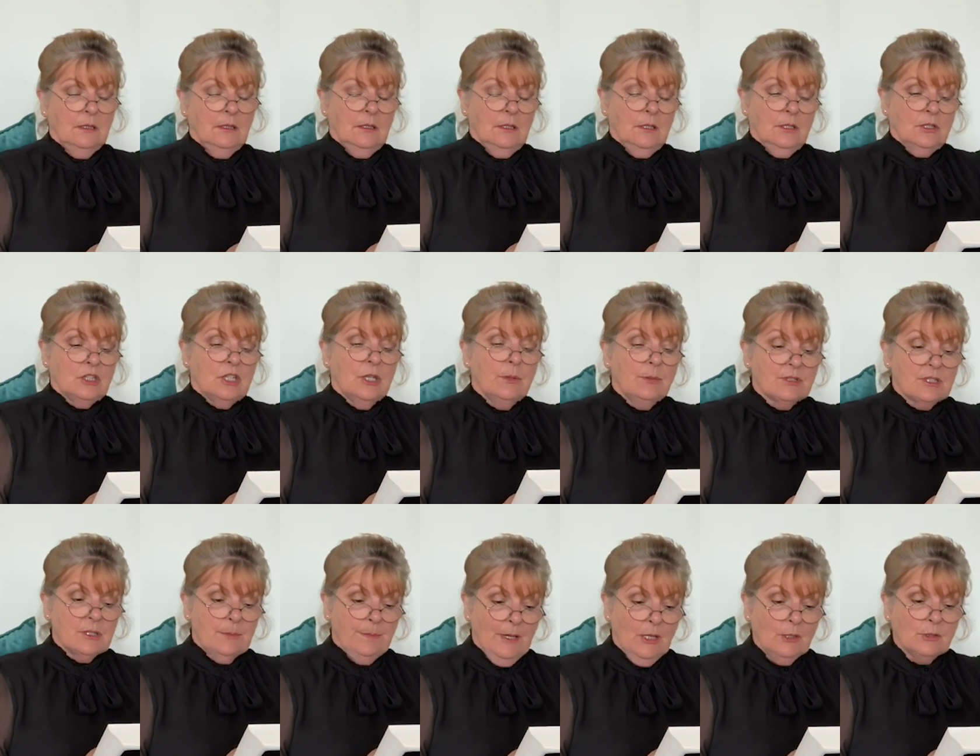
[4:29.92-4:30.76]
She was
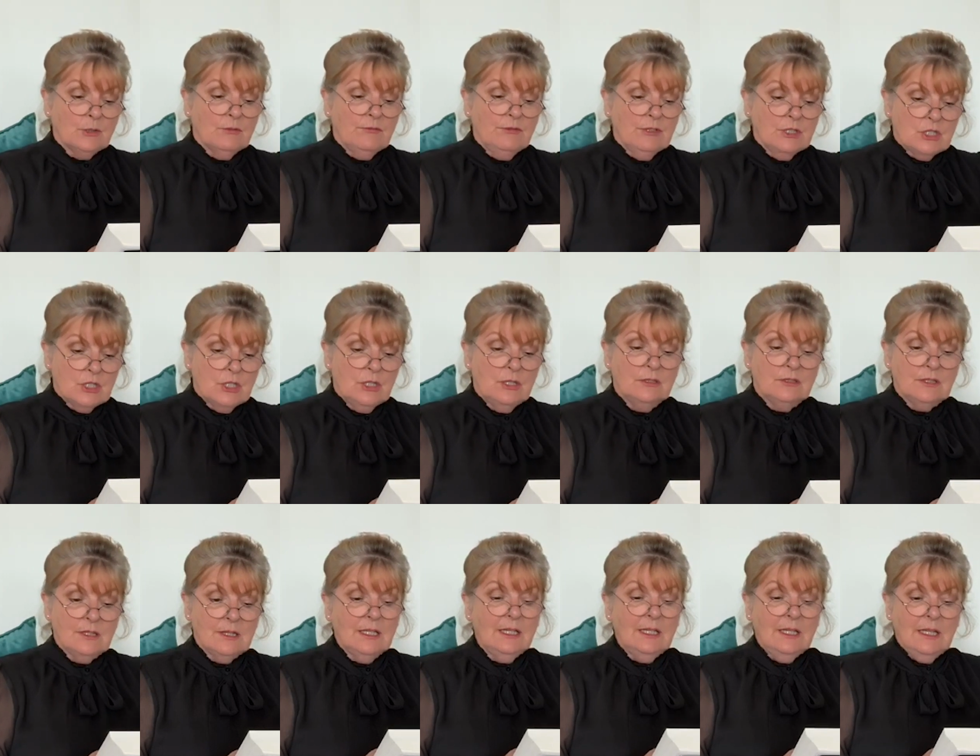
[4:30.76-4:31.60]
about to return to
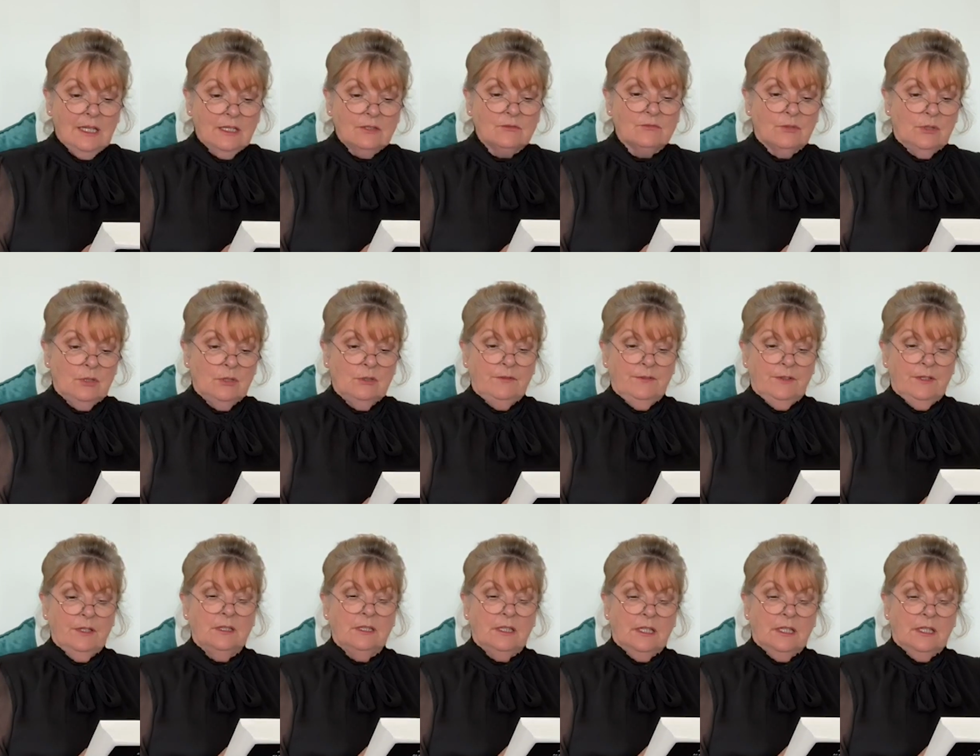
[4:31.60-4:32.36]
the Land Rover